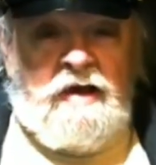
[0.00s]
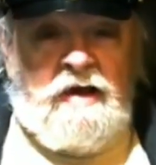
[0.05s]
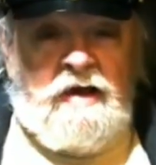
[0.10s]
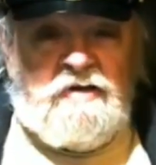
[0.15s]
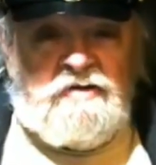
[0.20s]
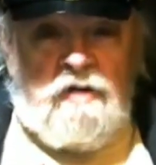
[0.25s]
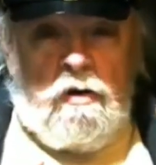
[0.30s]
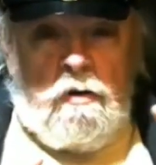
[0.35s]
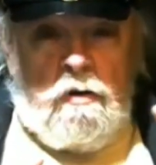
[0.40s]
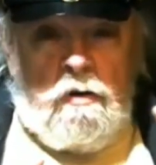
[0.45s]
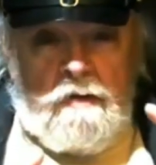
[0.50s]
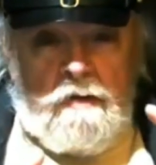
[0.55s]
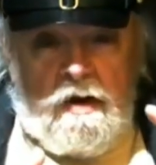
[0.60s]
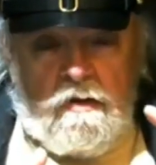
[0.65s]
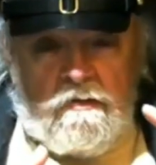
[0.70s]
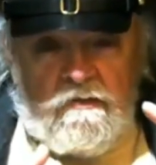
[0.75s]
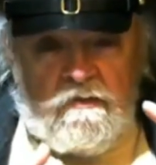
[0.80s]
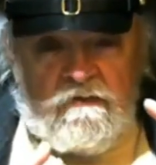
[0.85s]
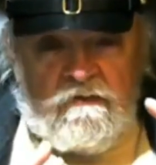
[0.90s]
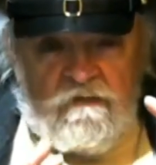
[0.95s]
it's all
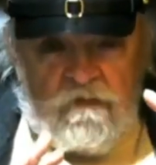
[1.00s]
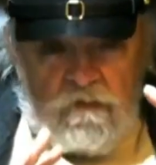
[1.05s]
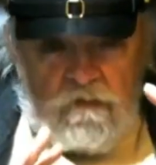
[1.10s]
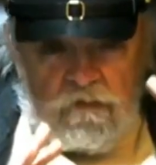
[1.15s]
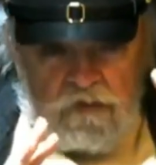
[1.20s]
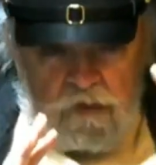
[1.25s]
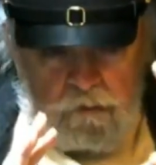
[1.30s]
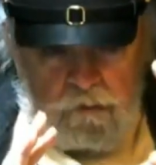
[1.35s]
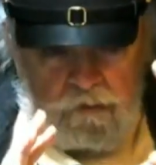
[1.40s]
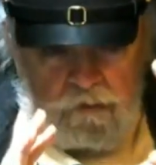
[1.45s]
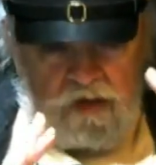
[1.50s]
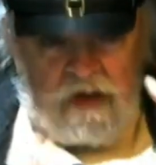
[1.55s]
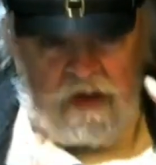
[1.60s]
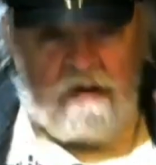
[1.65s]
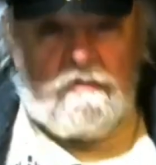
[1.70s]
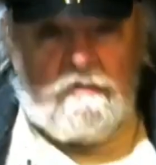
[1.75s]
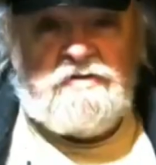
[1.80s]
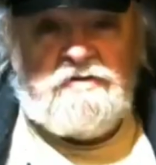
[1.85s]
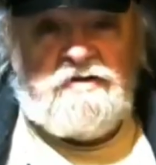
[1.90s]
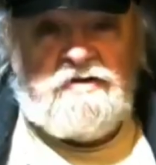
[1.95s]
about the
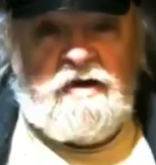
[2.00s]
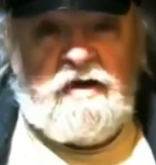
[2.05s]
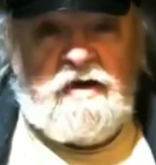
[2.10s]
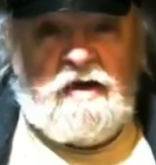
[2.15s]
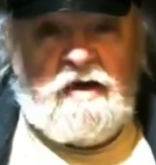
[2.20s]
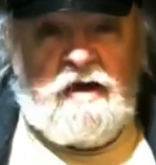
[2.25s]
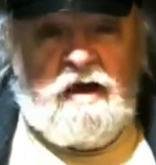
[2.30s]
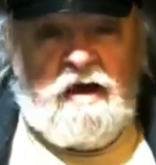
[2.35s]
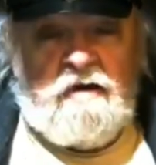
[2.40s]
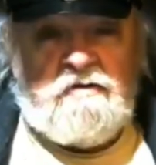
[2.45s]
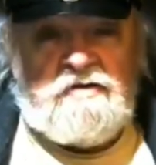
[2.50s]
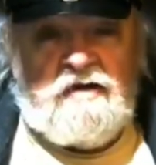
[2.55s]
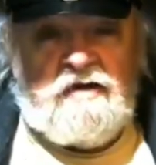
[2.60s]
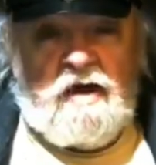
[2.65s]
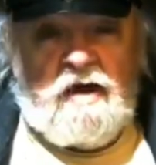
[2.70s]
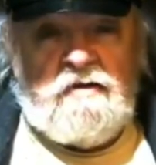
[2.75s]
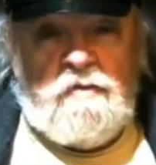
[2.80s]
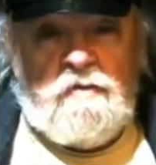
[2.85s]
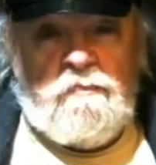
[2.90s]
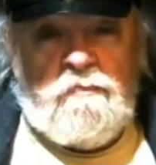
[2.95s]
players thinking
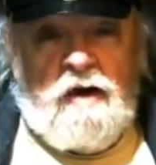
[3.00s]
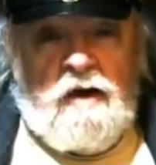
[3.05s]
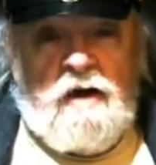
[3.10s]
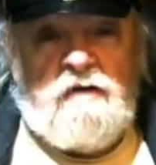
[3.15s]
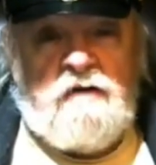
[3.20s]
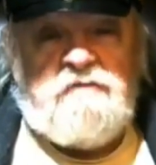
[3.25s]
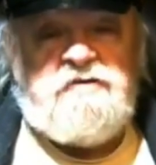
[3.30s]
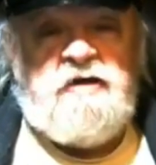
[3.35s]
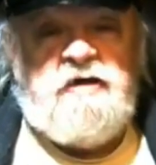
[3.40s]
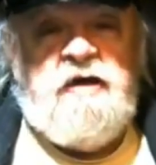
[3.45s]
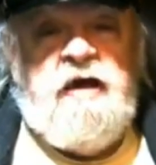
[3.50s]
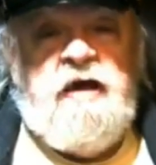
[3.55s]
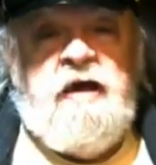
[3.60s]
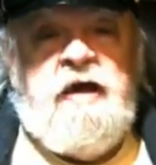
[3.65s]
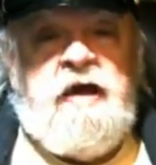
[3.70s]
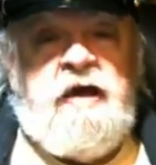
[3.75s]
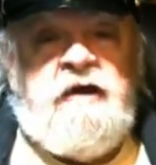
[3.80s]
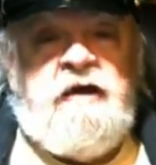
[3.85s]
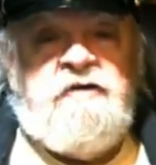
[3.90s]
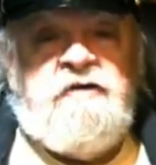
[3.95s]
outside the box.
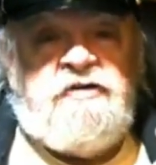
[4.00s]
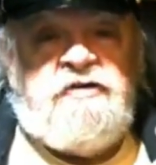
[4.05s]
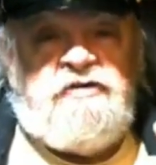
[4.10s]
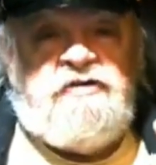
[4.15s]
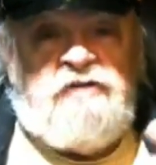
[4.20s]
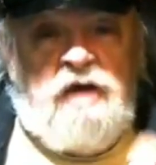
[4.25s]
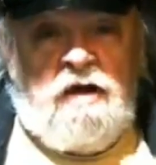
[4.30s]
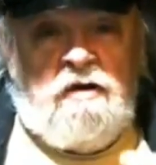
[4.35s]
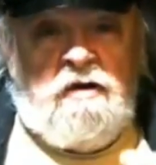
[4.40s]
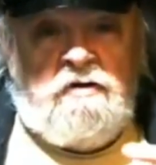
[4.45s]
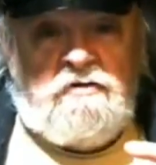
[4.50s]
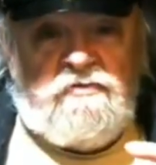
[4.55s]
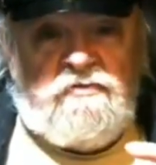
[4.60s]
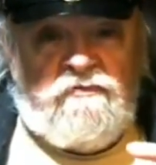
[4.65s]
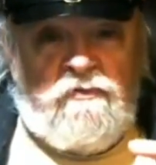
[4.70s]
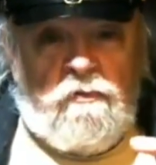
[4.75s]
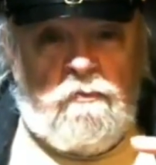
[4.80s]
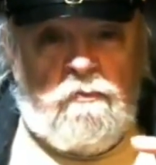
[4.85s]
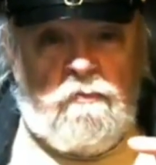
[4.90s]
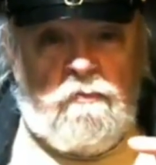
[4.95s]
It's a challenge
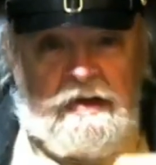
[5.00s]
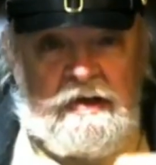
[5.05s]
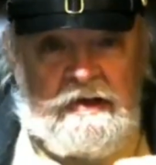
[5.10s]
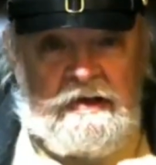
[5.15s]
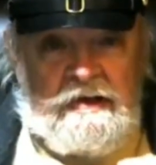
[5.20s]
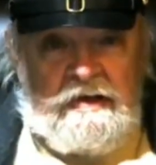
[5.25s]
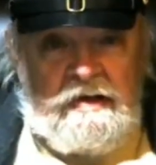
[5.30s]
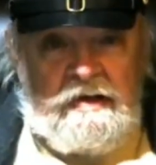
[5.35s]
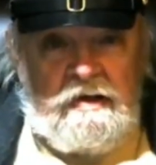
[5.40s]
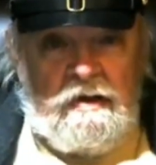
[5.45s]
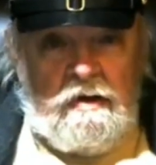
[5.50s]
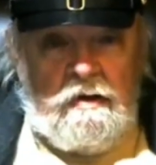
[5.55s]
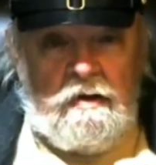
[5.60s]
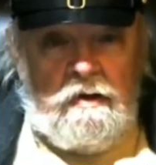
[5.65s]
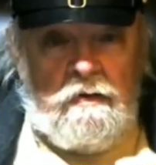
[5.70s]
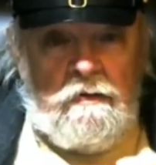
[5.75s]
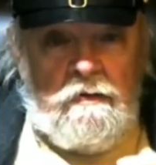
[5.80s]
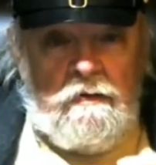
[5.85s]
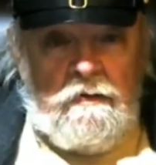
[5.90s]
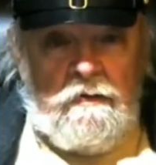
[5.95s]
for me
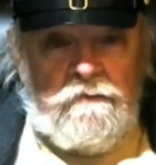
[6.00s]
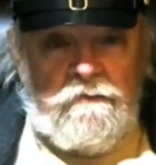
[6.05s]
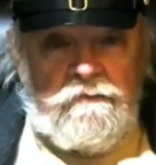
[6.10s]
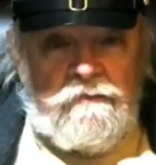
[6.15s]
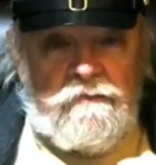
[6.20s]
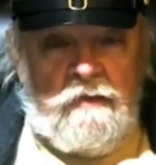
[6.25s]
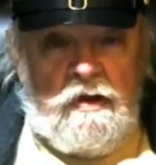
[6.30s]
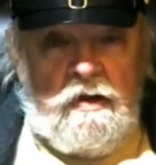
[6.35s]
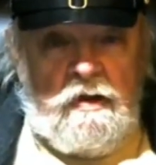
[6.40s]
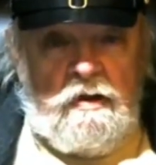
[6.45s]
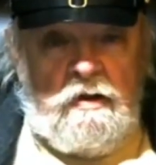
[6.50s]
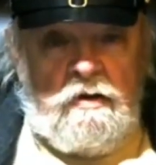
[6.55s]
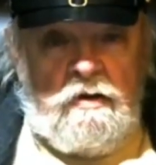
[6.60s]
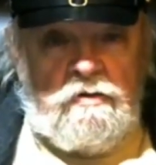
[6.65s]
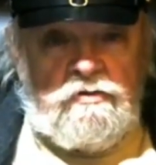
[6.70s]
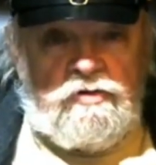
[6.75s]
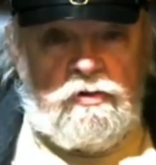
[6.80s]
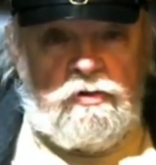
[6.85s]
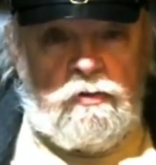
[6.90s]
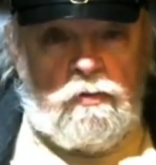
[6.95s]

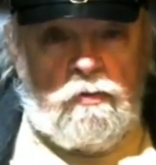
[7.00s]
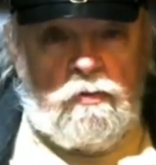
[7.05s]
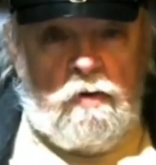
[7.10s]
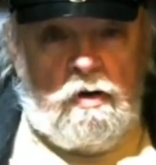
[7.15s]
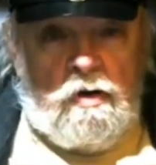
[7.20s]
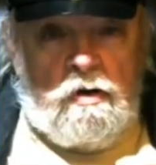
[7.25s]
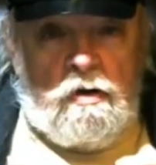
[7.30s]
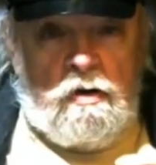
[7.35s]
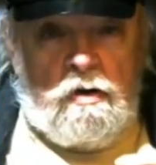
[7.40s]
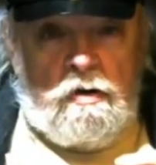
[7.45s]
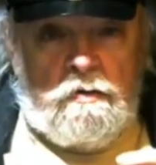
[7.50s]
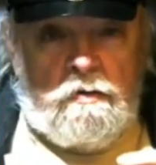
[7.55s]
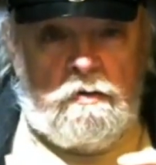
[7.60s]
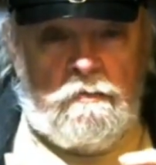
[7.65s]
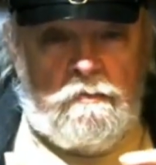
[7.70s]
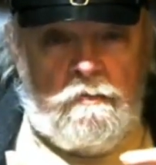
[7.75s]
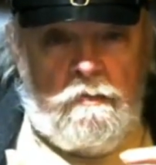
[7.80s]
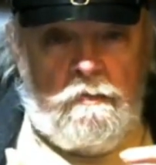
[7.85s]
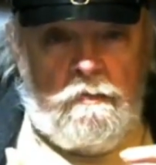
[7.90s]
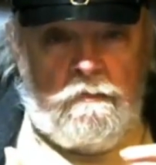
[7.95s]
to
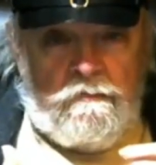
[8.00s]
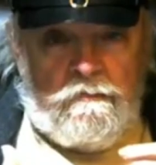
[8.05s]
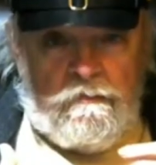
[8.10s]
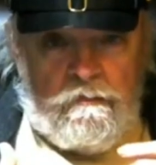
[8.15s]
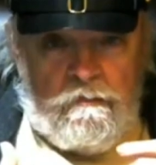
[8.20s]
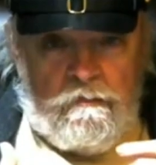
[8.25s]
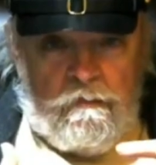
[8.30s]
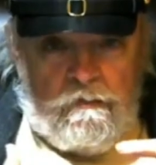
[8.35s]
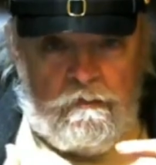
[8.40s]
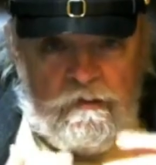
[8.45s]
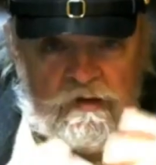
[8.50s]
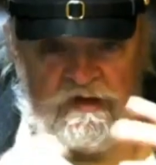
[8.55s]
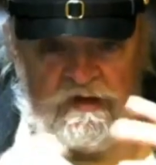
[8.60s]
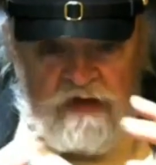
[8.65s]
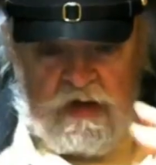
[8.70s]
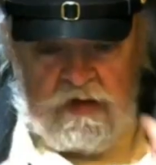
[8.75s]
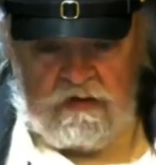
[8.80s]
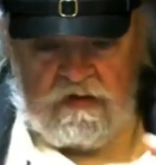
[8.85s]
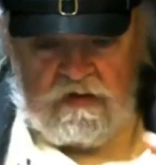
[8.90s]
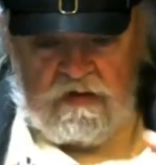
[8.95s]

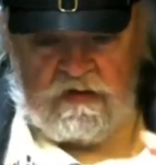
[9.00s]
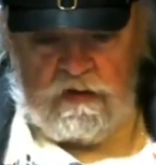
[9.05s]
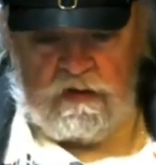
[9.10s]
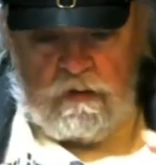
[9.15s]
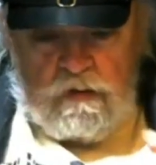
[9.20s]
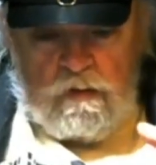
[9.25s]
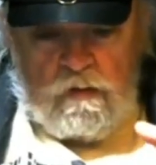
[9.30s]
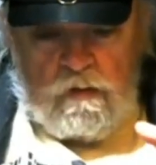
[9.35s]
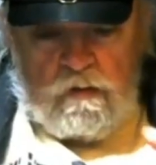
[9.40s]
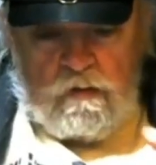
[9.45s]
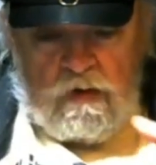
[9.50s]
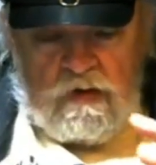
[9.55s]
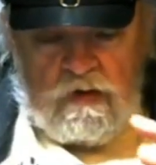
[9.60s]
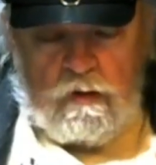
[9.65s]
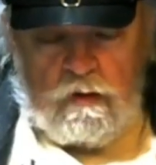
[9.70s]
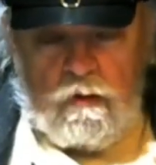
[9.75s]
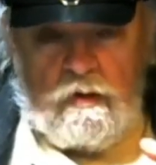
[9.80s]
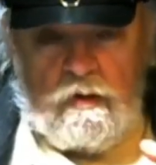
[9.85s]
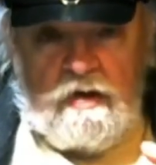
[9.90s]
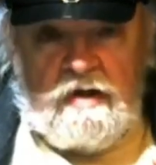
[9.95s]
take the 2
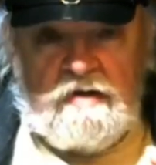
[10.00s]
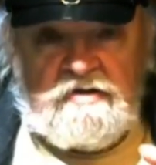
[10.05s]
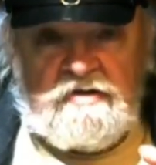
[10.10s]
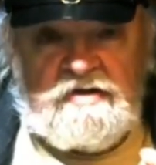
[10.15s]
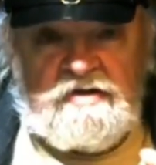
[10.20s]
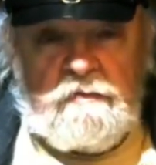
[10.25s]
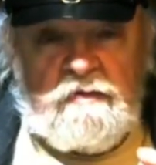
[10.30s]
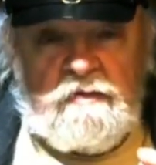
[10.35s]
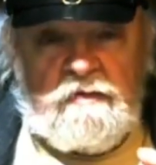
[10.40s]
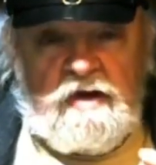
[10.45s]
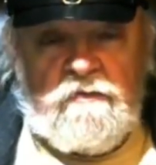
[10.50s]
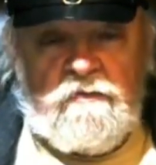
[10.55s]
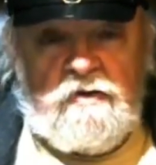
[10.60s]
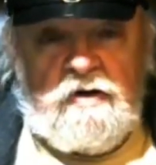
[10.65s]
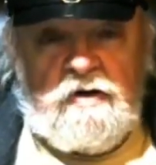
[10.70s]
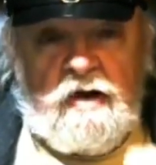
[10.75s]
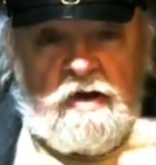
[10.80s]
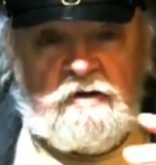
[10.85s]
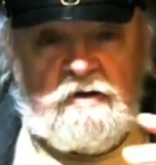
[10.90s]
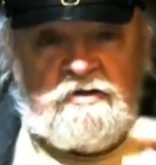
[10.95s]
ingredients I'm
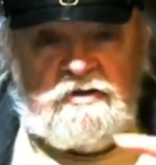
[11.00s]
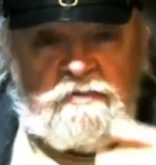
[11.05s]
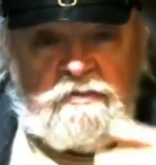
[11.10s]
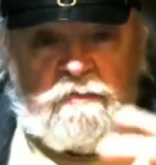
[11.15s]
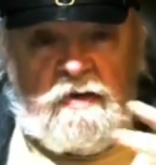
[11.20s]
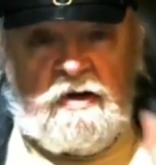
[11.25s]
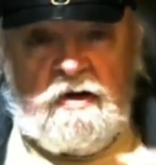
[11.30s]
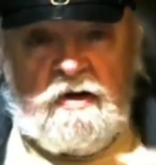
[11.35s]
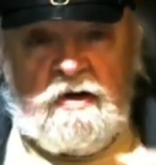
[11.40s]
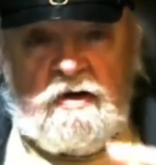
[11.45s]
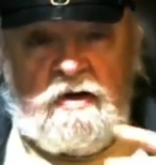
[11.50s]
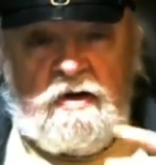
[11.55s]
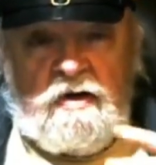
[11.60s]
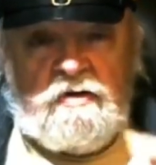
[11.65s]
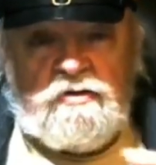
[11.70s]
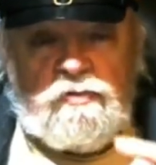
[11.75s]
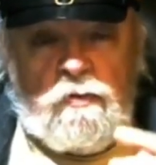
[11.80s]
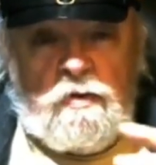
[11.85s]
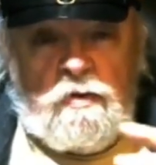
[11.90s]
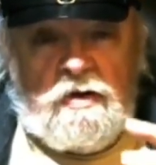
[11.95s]
given and spin it
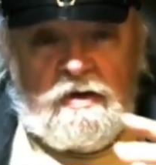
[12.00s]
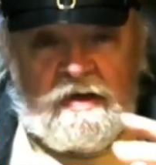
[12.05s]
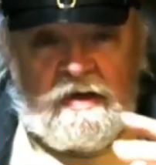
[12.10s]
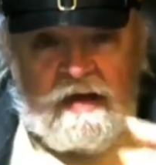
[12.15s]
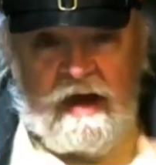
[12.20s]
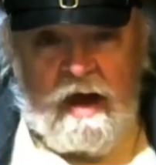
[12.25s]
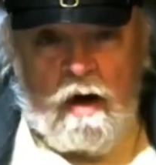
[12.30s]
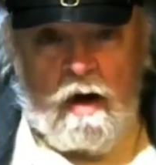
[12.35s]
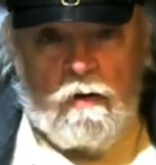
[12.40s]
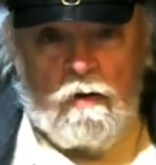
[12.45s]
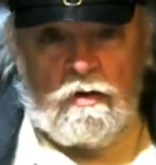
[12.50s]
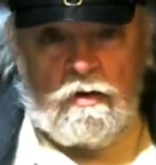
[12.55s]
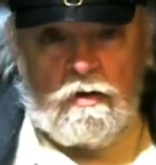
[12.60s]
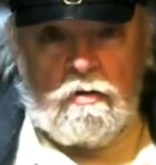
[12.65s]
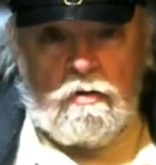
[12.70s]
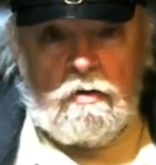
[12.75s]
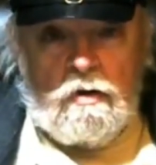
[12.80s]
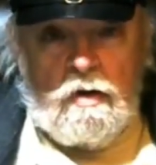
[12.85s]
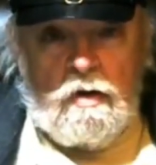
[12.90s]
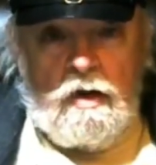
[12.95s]
into an
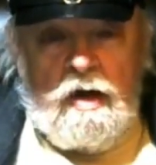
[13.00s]
encounter.